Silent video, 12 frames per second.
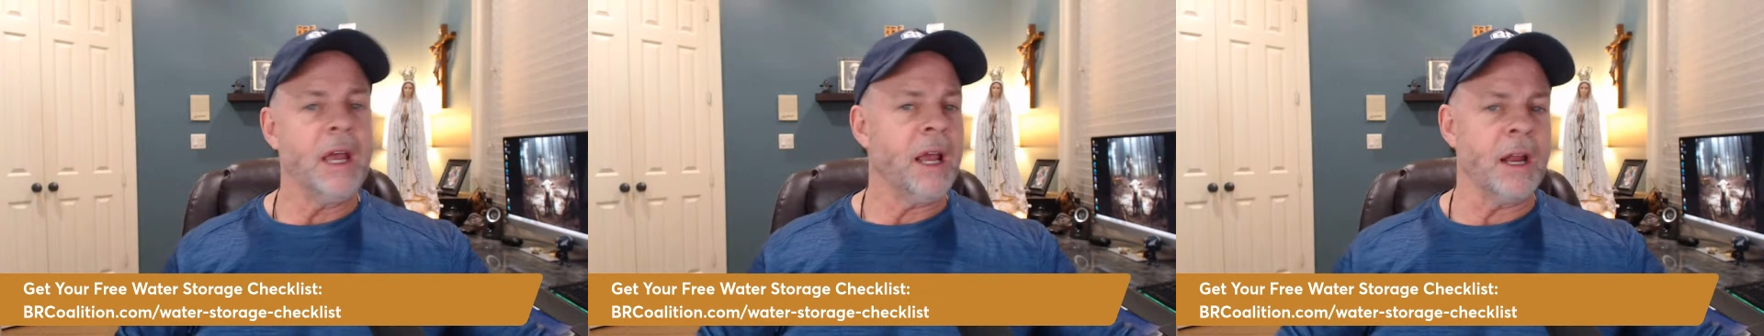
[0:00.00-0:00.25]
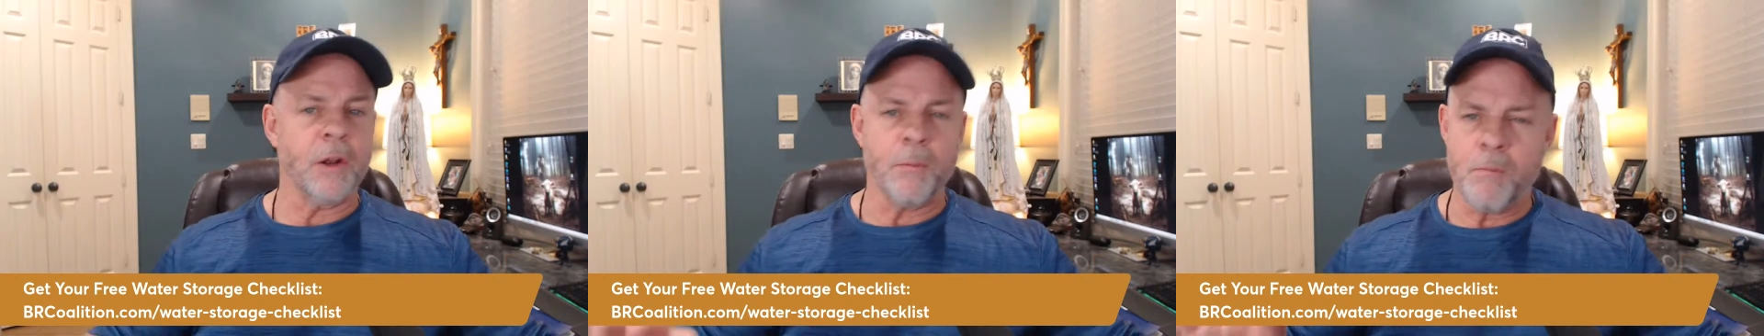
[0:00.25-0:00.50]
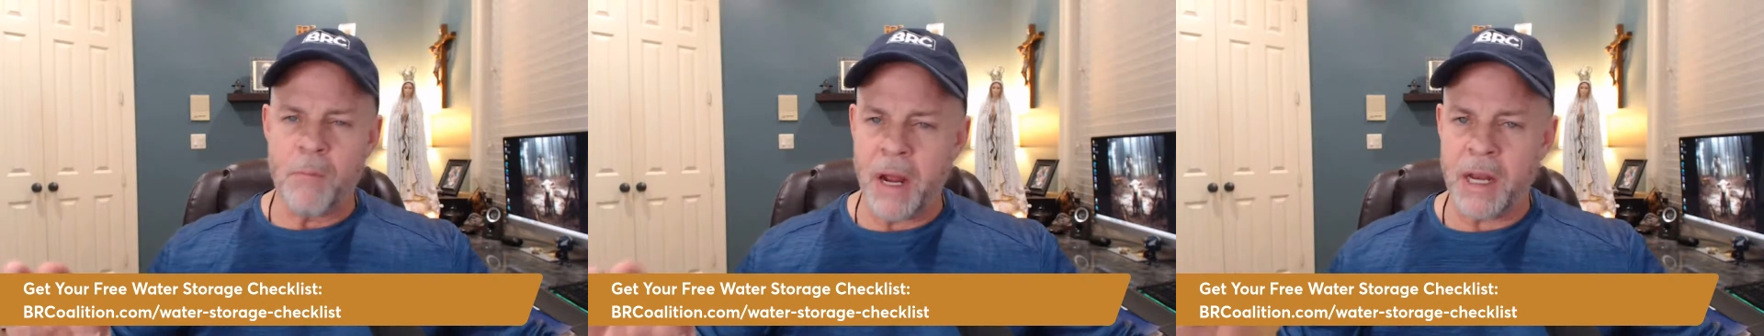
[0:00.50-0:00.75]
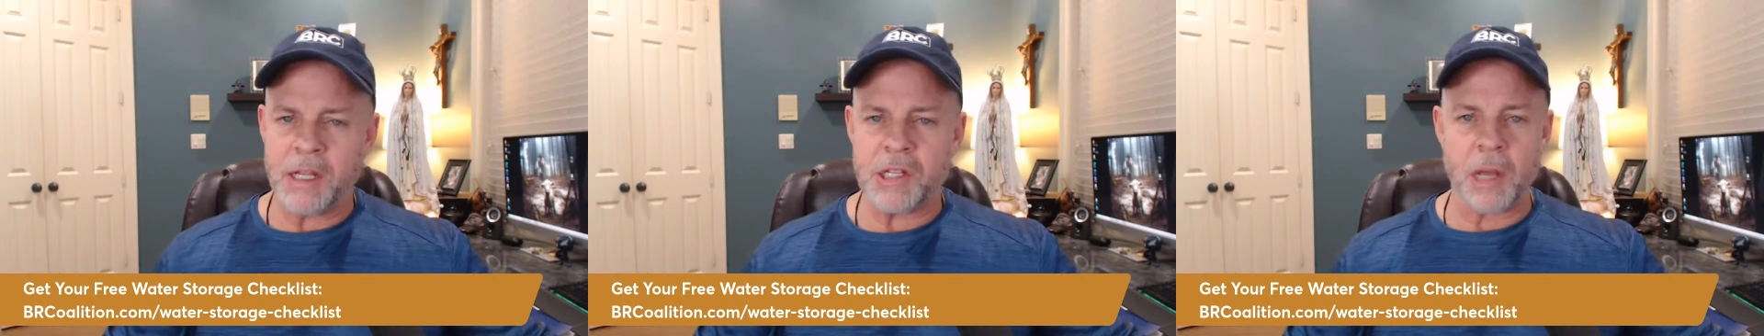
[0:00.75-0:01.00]
and
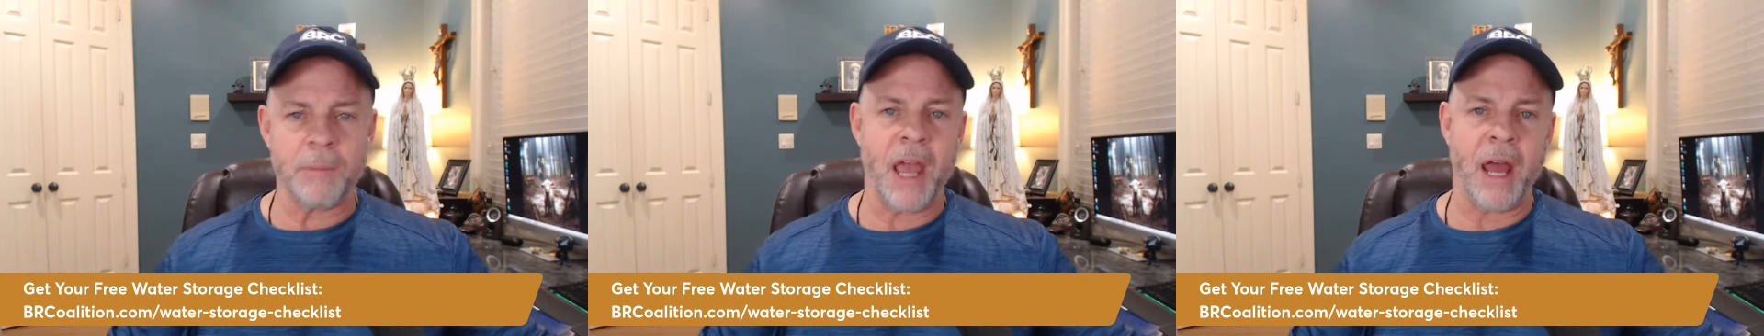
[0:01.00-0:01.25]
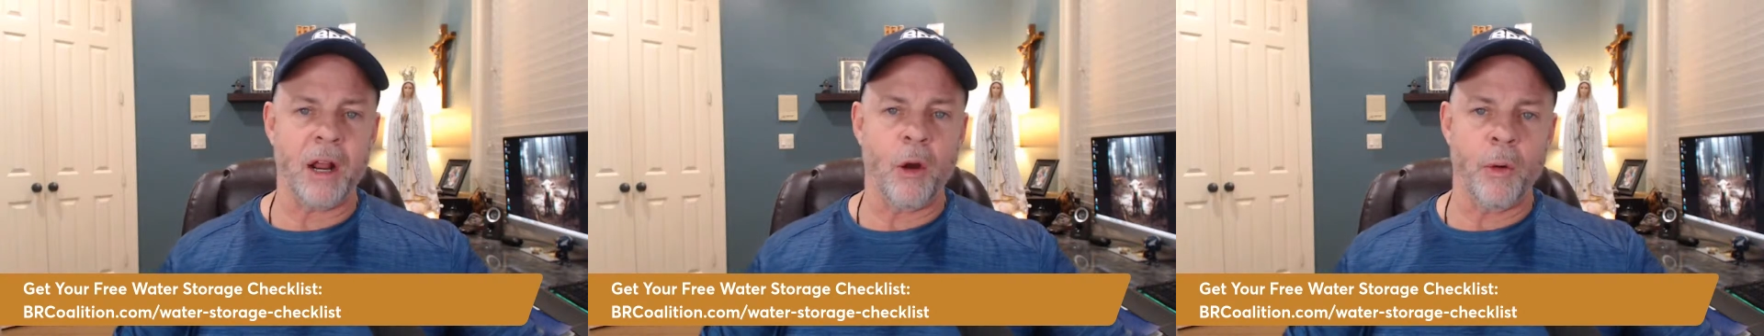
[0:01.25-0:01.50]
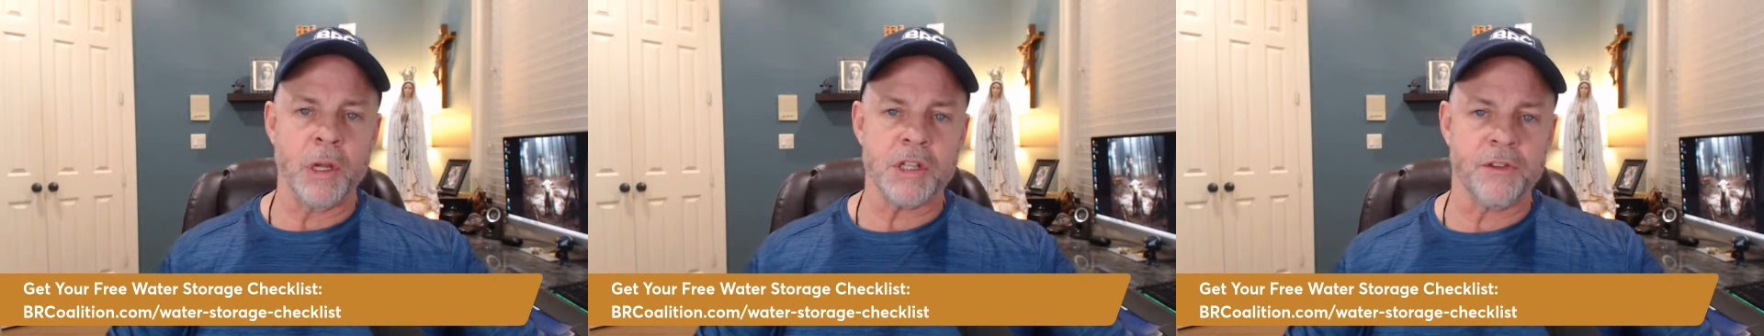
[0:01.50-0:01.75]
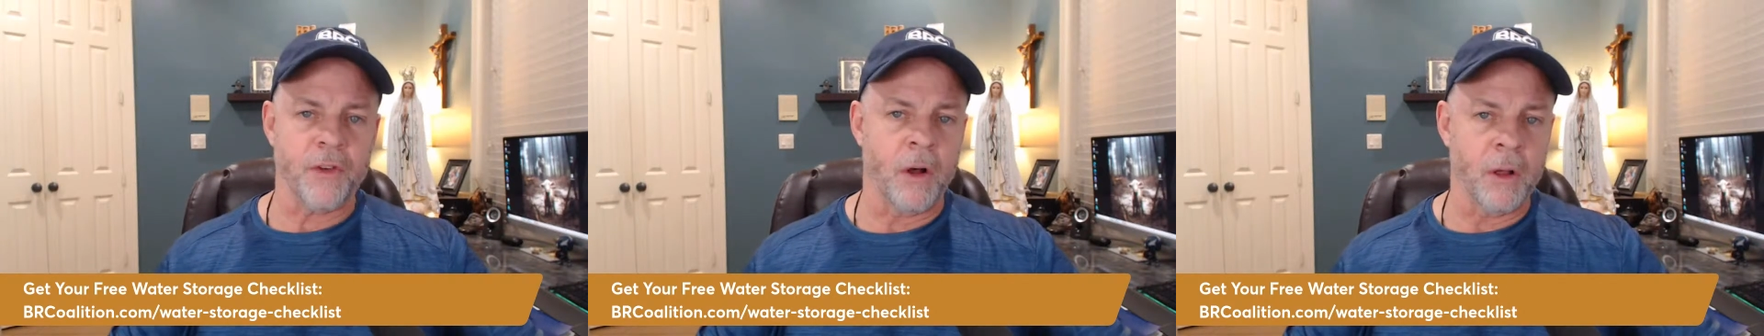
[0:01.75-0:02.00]
many subcategories
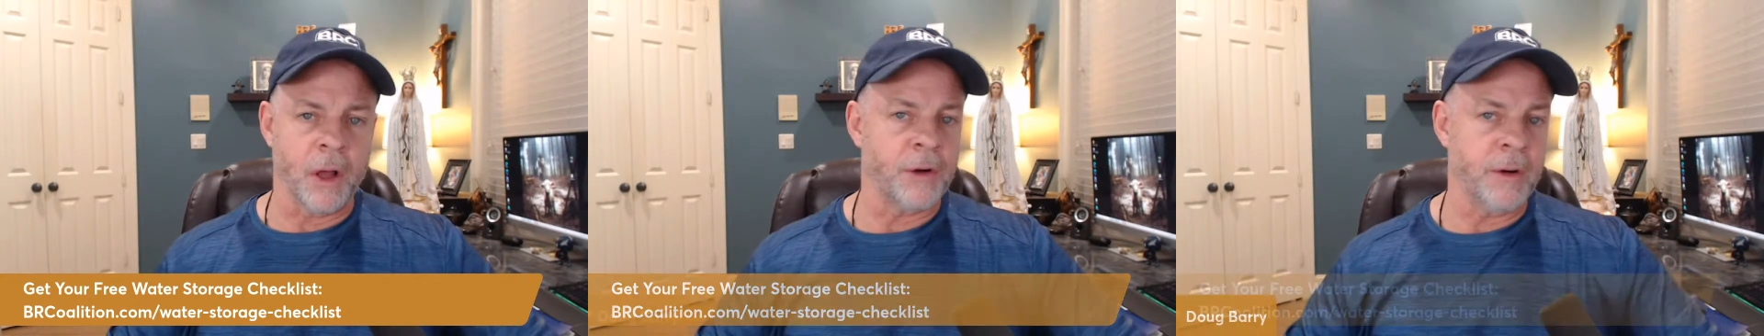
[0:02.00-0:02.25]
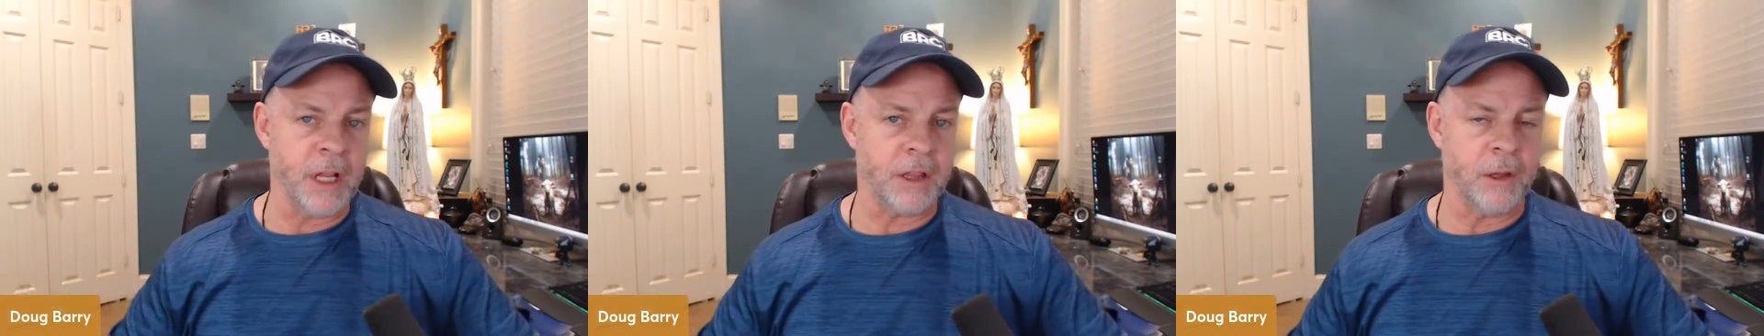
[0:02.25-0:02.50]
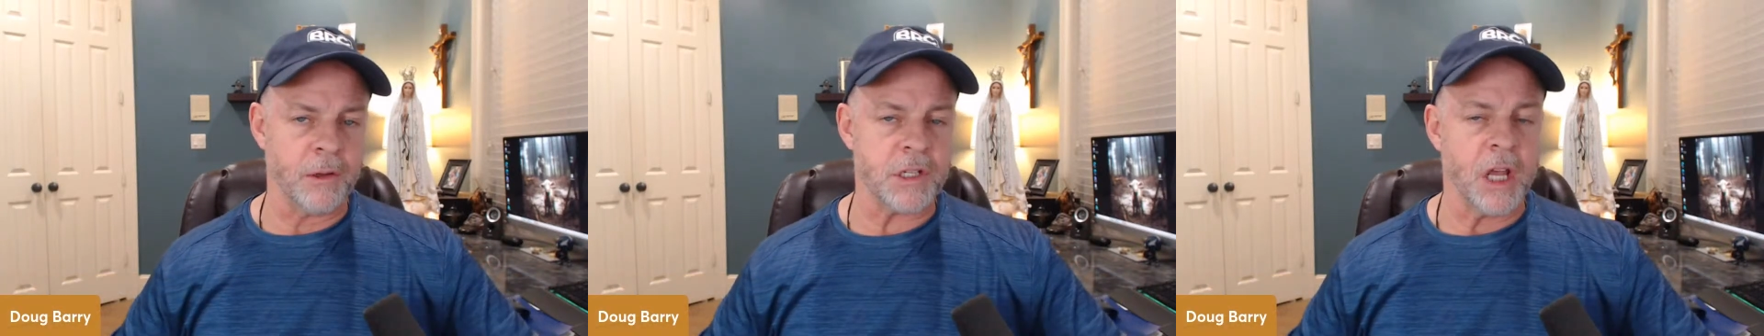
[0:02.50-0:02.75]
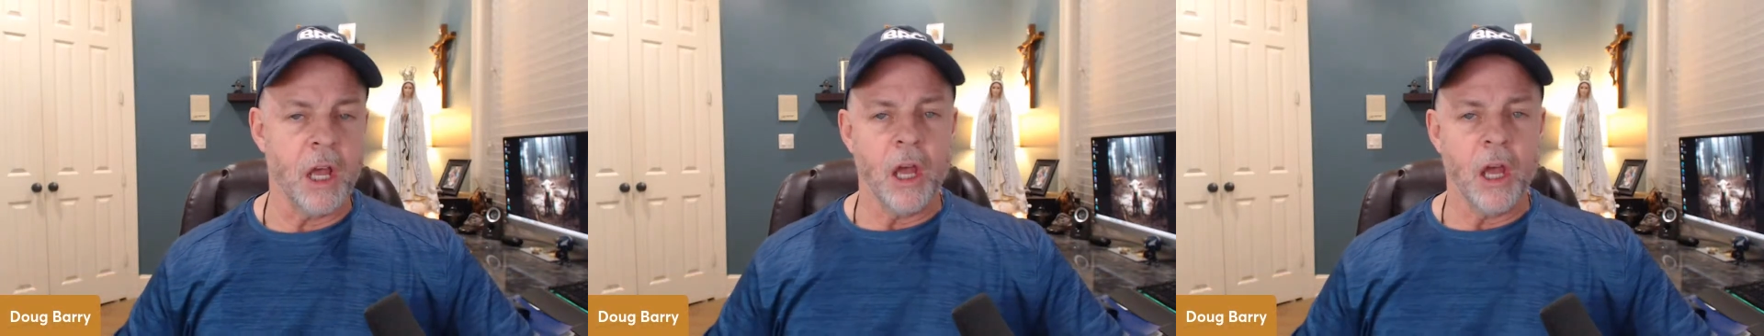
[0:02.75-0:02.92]
that fall underneath those.